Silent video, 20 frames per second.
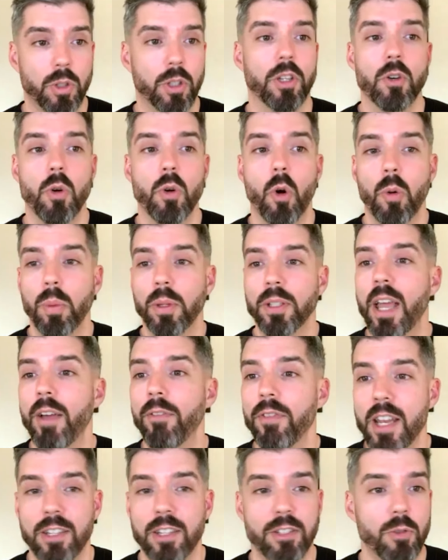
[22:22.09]
the normal
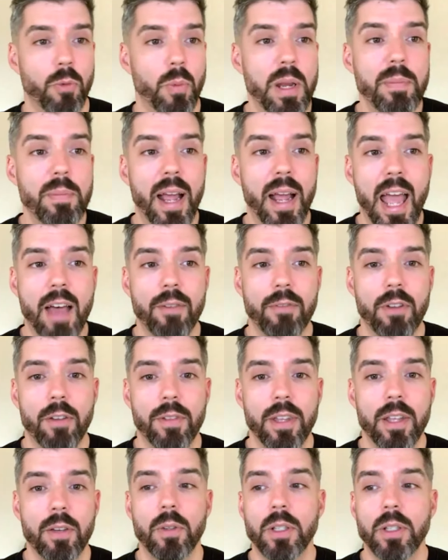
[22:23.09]
definition we might have of it,